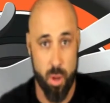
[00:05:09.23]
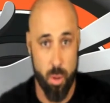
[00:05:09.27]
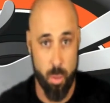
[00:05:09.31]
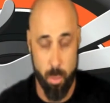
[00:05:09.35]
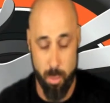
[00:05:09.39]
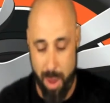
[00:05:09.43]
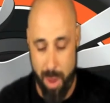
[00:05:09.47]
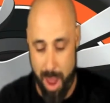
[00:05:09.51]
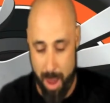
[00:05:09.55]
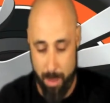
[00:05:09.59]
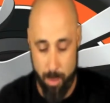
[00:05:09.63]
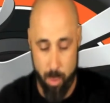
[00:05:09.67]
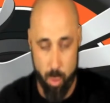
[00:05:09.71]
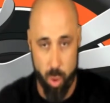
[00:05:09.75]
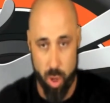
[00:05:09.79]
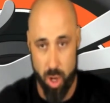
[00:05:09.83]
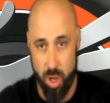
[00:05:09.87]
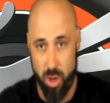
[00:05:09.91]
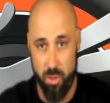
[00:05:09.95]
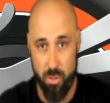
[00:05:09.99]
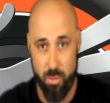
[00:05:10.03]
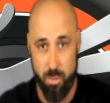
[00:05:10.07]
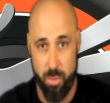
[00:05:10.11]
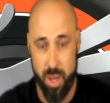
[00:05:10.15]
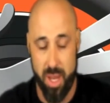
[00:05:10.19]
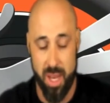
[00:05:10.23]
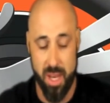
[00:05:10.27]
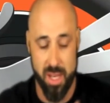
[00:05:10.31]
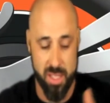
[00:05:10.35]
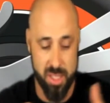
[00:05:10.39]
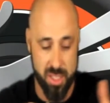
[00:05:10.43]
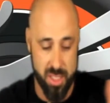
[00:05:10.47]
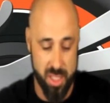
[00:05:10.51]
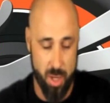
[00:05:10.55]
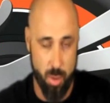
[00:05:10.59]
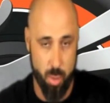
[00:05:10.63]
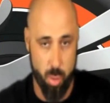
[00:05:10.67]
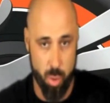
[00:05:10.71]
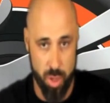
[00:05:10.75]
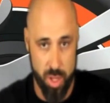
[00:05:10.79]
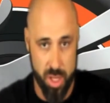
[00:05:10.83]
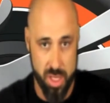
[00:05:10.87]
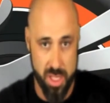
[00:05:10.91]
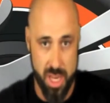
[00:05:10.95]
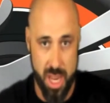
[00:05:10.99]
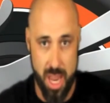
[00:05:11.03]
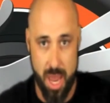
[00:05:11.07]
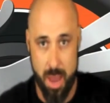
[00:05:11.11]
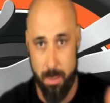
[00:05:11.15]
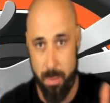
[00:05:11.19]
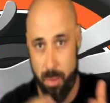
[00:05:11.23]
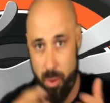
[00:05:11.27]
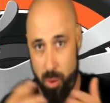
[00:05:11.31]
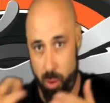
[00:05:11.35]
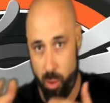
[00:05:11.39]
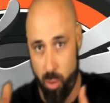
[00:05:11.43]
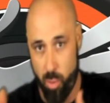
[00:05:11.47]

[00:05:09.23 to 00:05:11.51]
map where you've been, see where this happened